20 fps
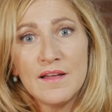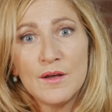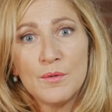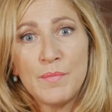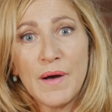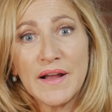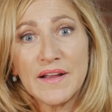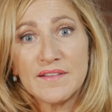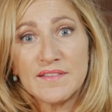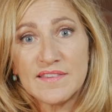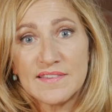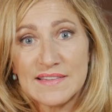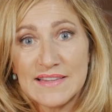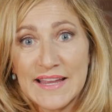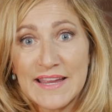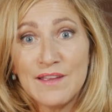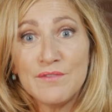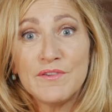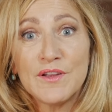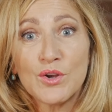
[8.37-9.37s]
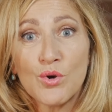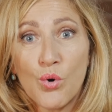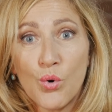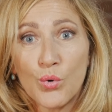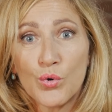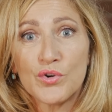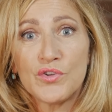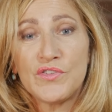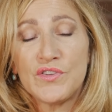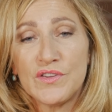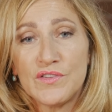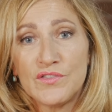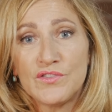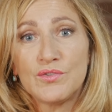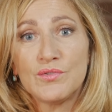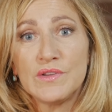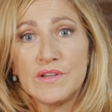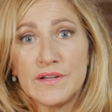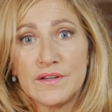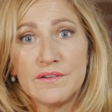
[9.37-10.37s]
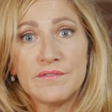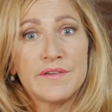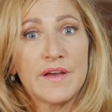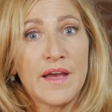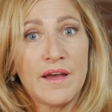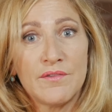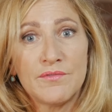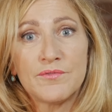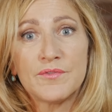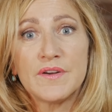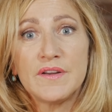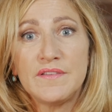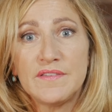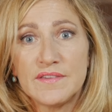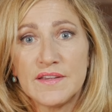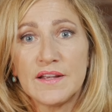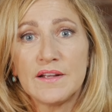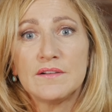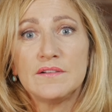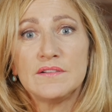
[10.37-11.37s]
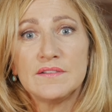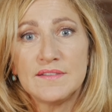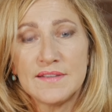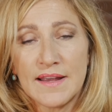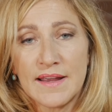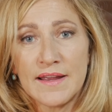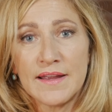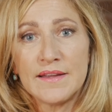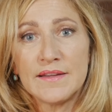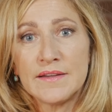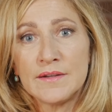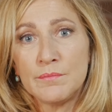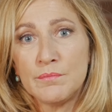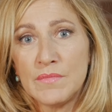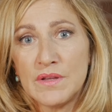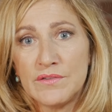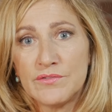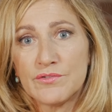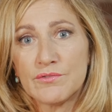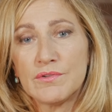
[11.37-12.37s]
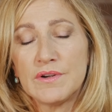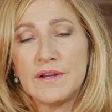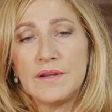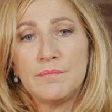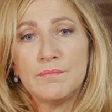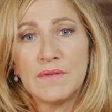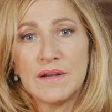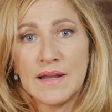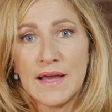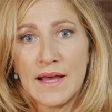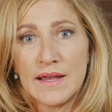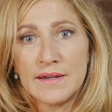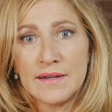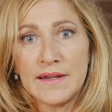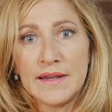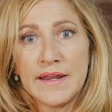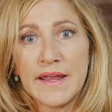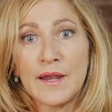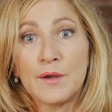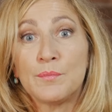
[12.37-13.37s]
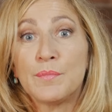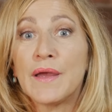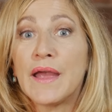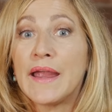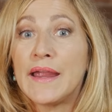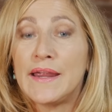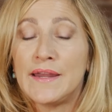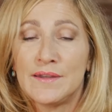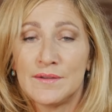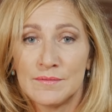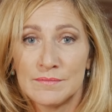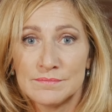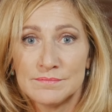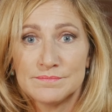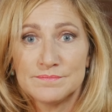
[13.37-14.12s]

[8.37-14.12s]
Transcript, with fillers: by enslaving horses to live every single day in misery, monotony, and pain.